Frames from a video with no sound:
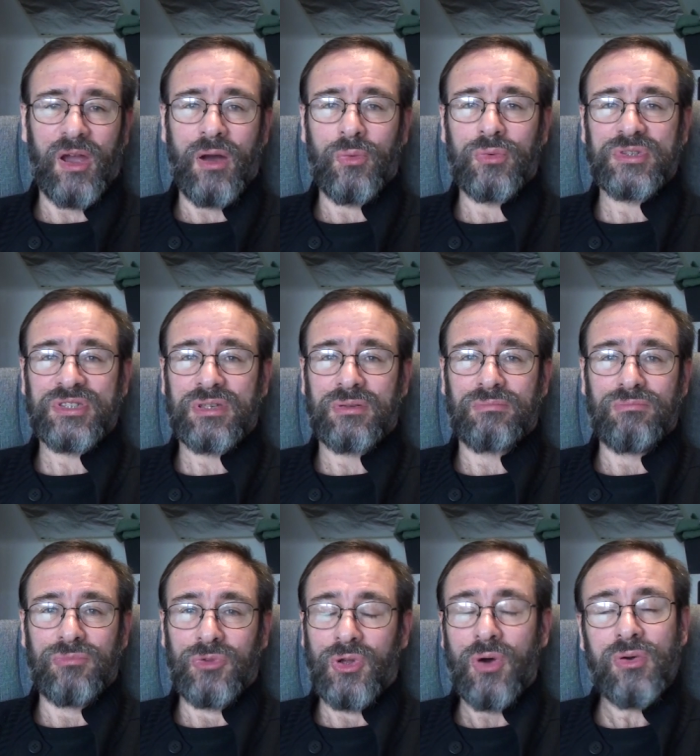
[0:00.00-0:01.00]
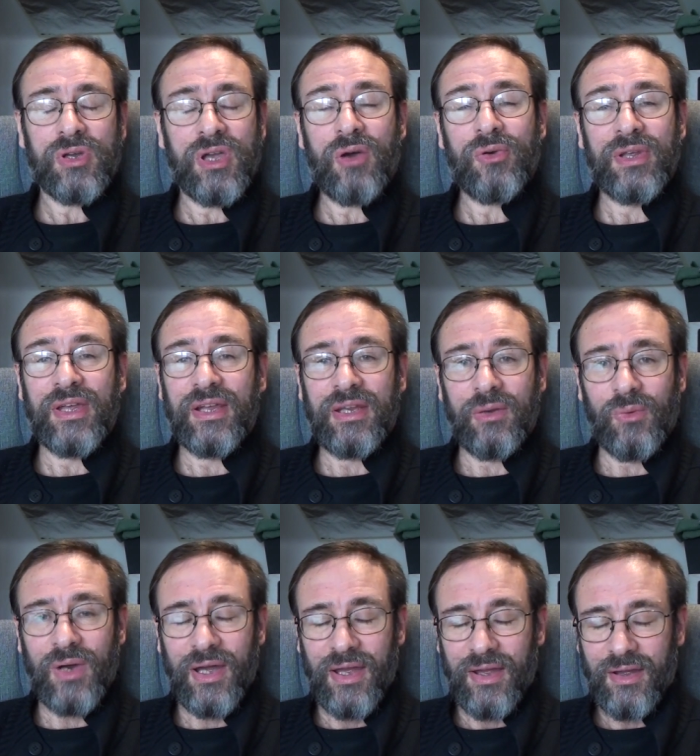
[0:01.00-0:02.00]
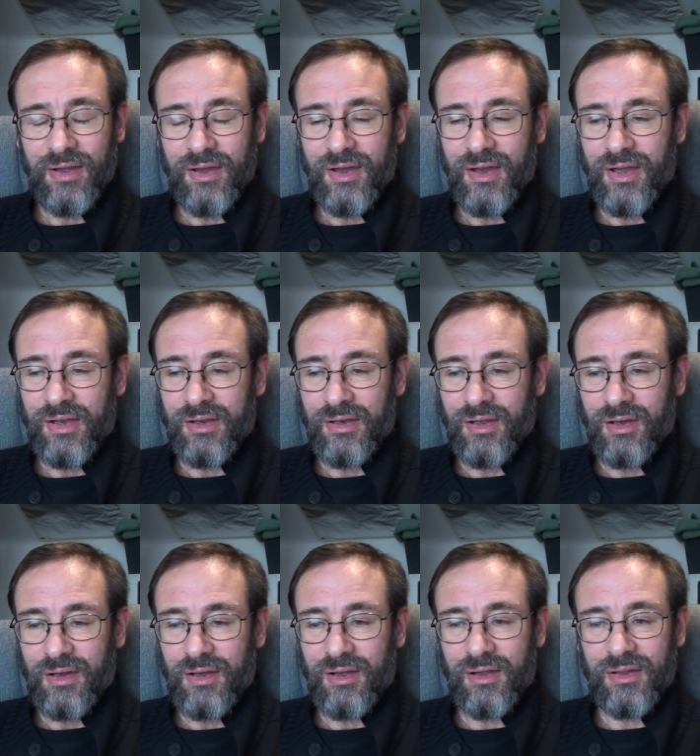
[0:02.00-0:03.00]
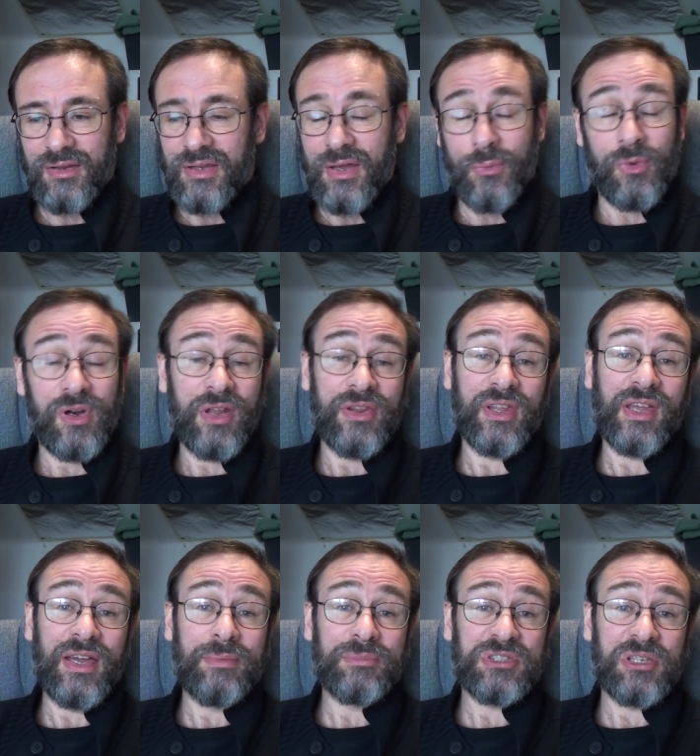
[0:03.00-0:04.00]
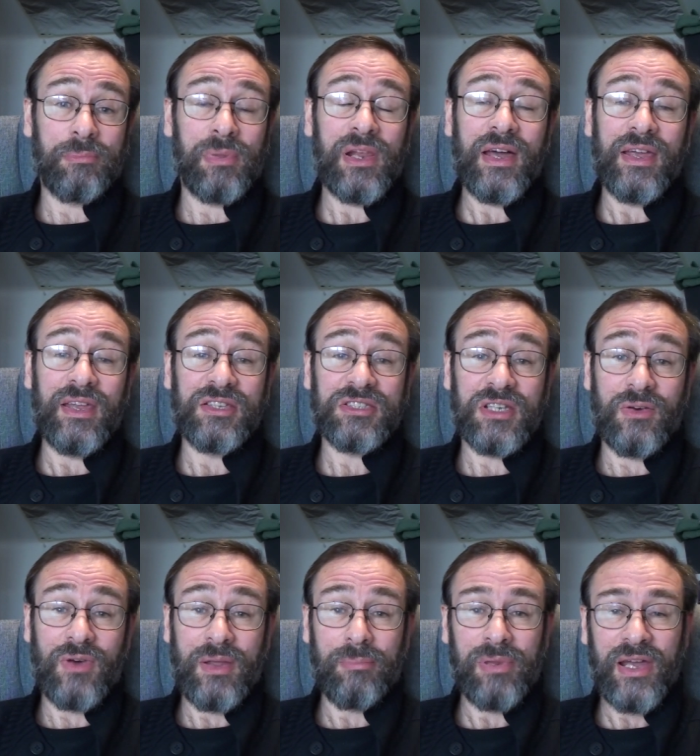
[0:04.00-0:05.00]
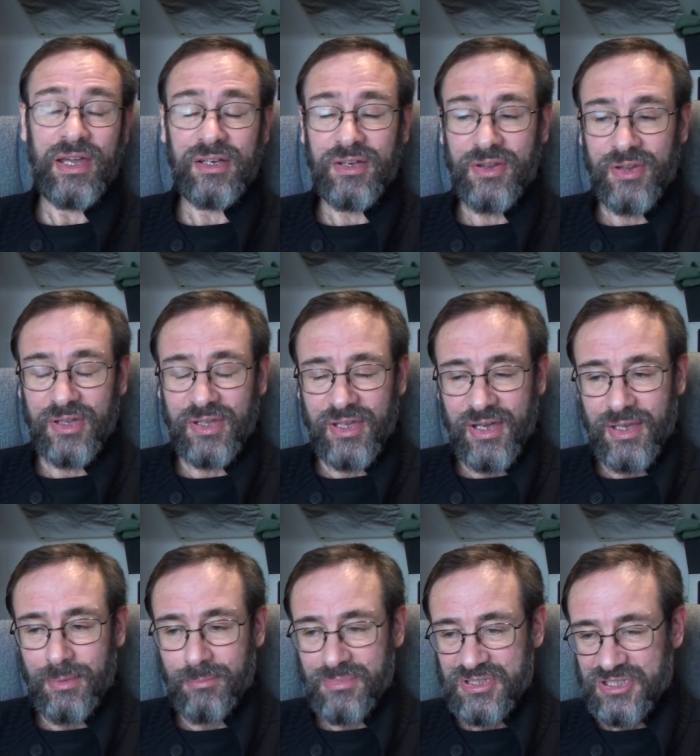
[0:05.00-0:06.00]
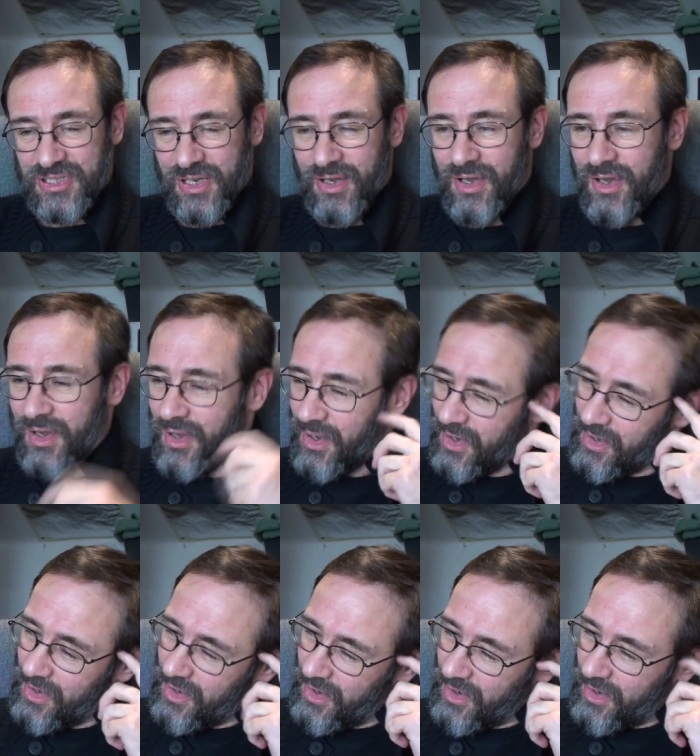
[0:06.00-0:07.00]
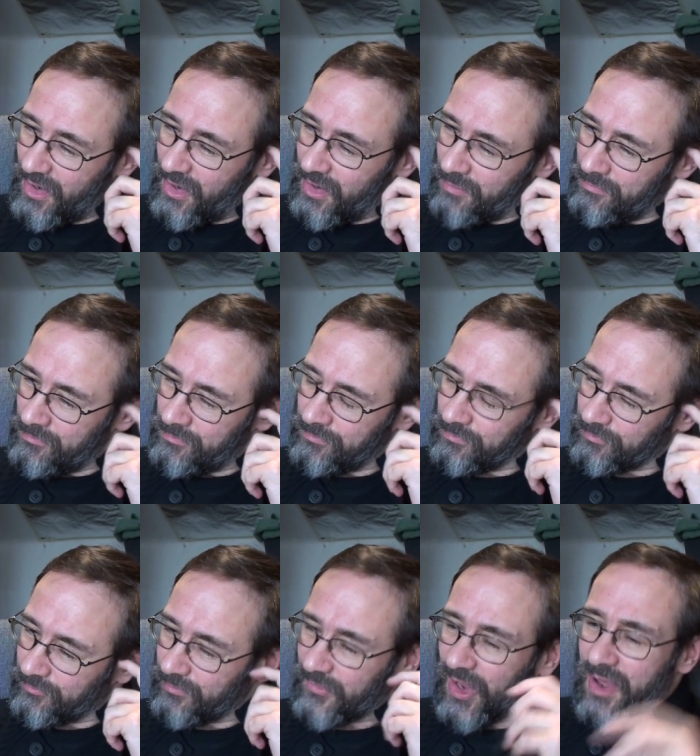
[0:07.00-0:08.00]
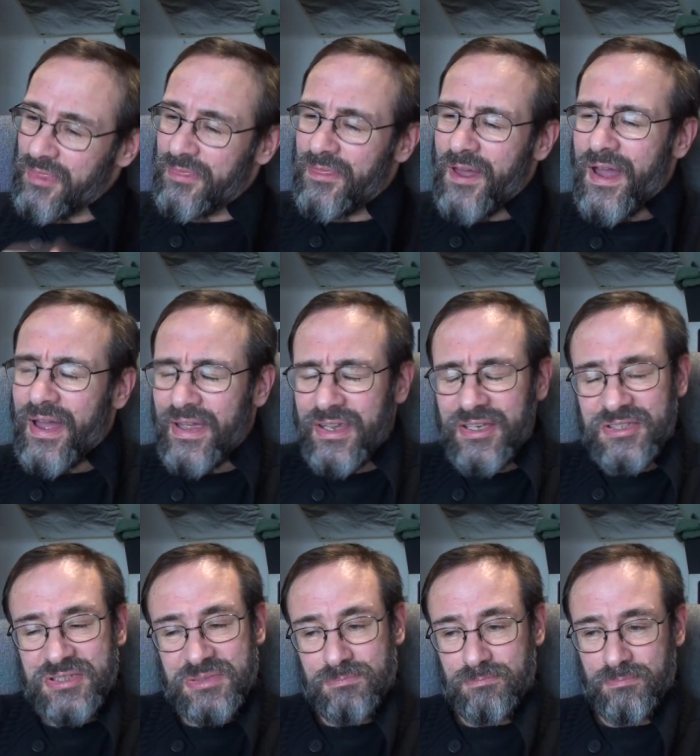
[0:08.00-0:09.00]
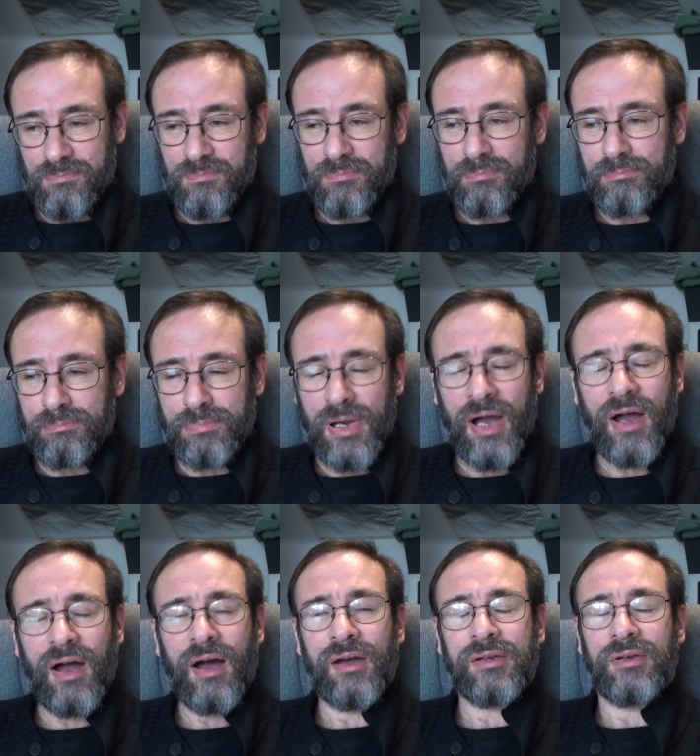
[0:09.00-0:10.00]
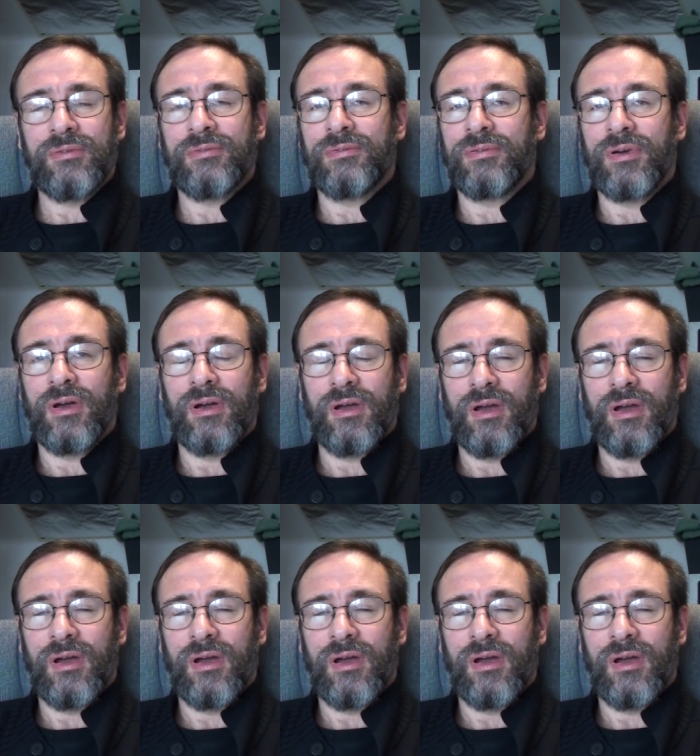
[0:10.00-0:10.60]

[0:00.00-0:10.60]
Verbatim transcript: I was not going anywhere, and there were other games to play, so I played other games. And that is part of,